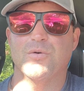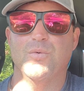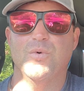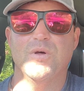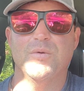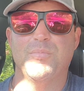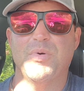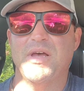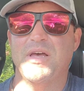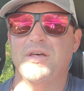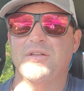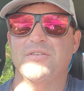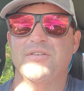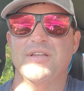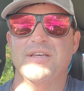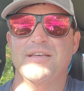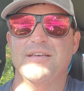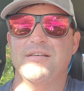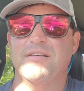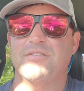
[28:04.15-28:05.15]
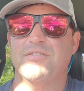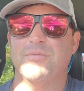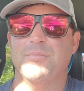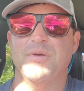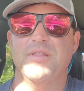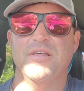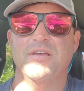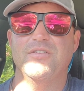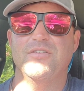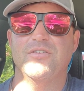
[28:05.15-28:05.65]
or one pound dinks. I
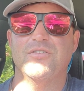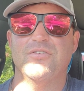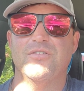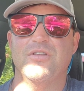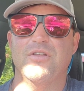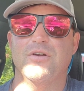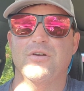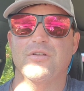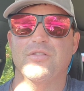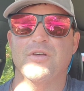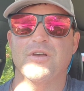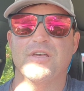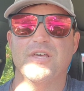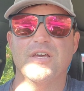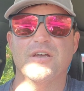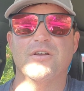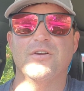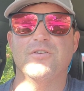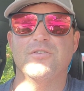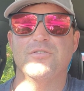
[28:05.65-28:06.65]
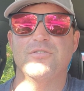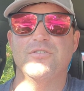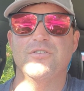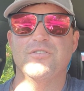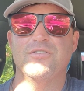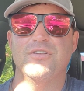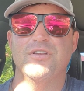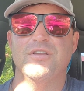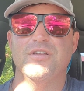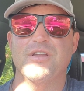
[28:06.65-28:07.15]
mean, they just, the kickers
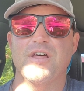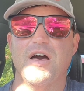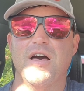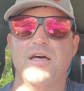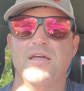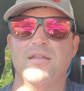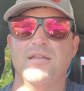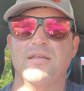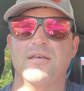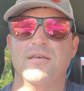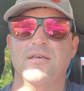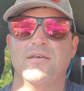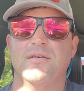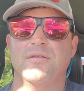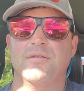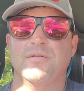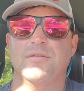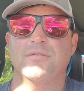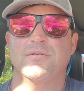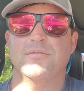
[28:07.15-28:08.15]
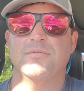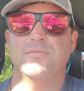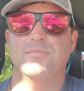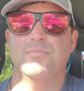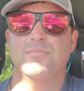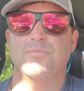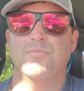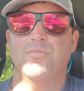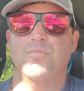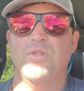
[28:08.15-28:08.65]
just did not,
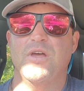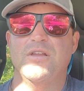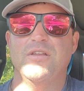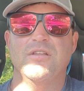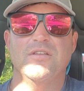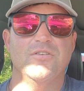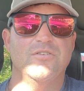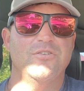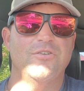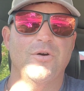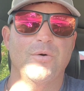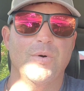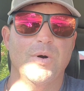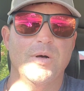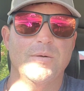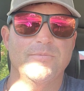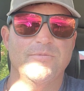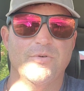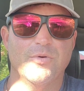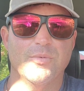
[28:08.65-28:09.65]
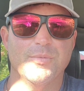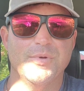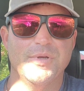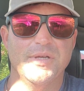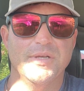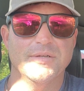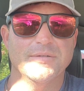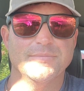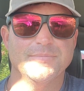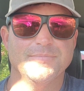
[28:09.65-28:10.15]
they didn't show up for
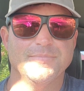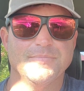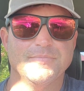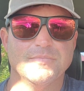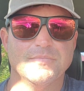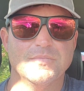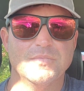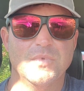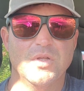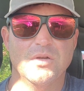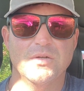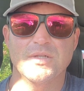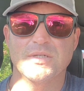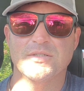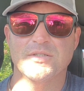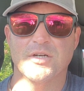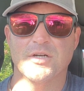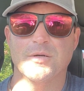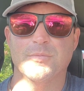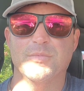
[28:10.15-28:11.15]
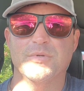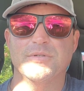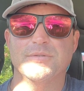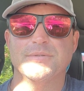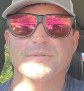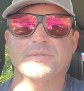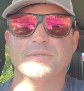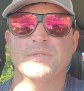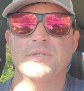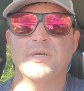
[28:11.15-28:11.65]
me during the tournament.
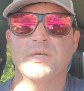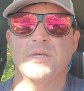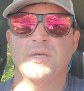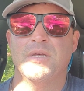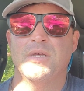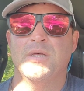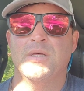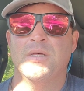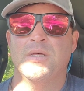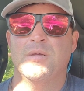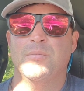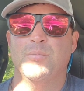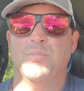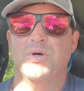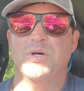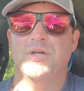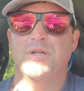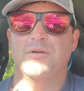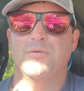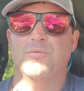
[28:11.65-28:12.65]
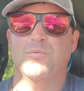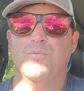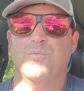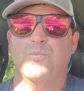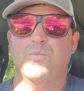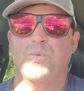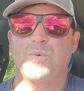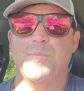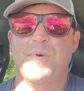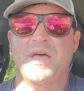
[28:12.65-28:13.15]
But
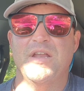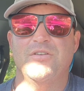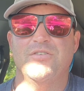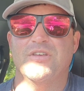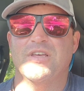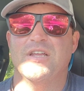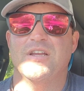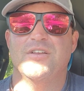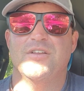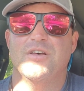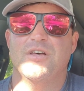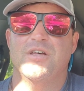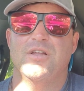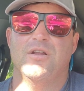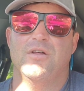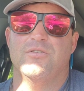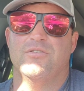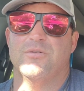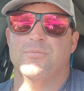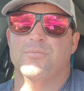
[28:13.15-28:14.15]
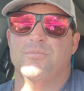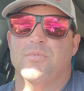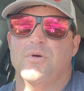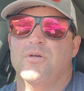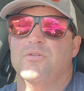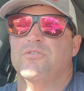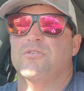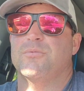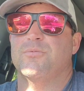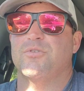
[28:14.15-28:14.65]
we managed to get it done on some
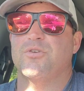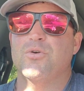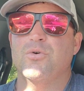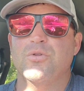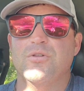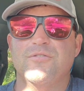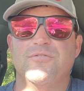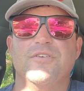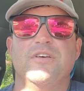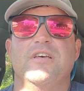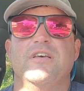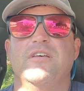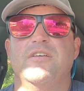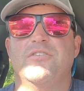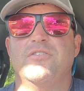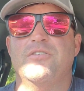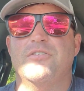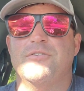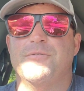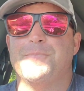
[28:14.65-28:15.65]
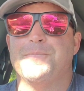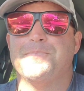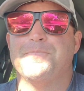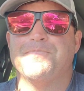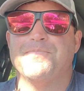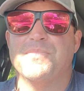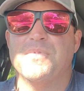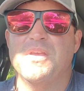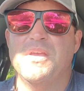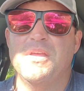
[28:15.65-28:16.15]
on some schooling fish
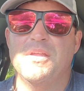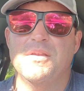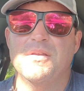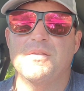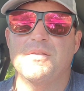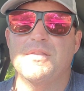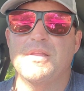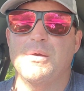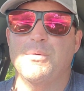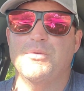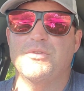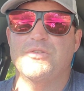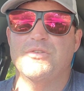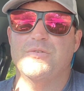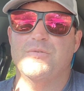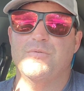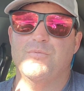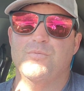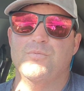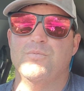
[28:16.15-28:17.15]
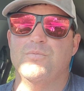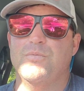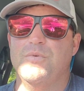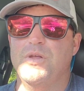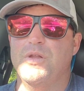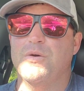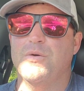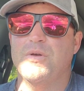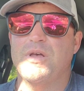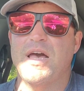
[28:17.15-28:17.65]
in that was
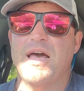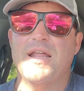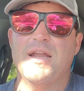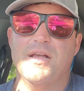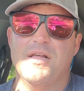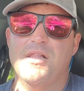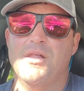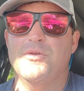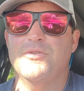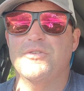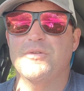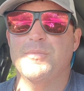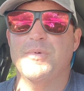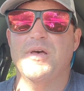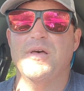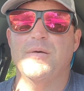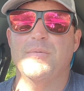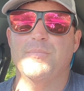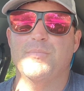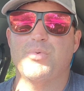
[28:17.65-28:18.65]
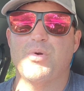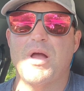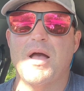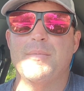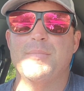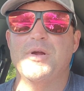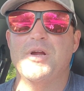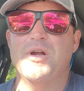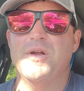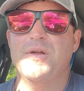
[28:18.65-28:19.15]
you know kind of close to my
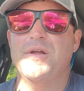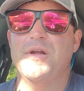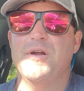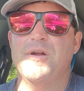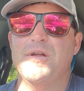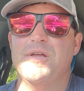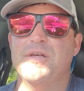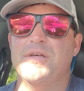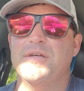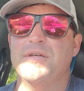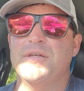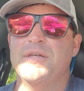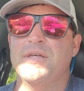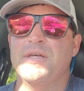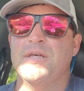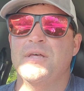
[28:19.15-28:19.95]
primary area